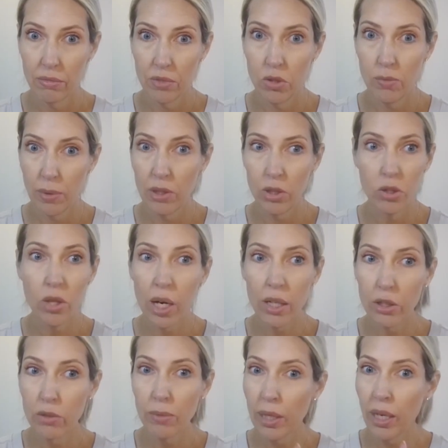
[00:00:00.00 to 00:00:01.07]
You
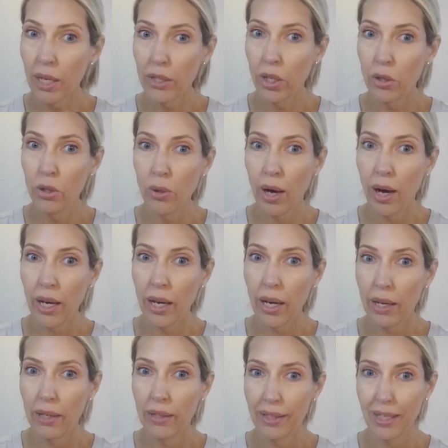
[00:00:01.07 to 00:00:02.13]
may not know who
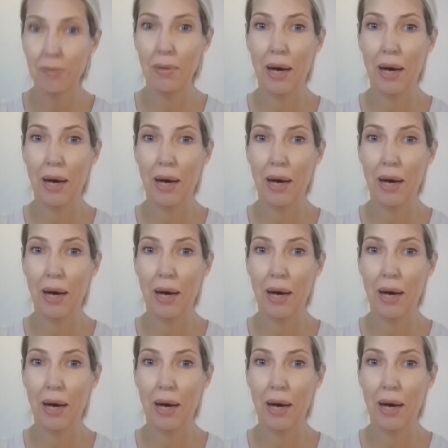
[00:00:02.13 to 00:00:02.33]
I come